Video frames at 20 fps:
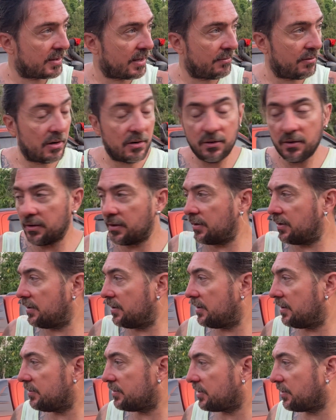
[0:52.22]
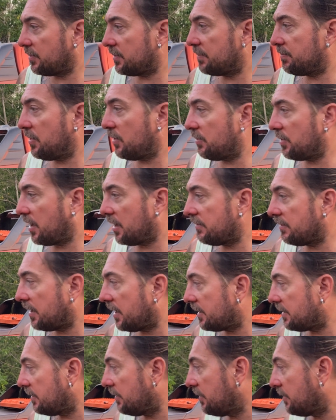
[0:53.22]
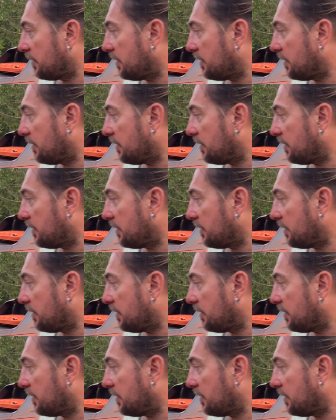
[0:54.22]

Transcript: to have a look. So we pulled over, had a look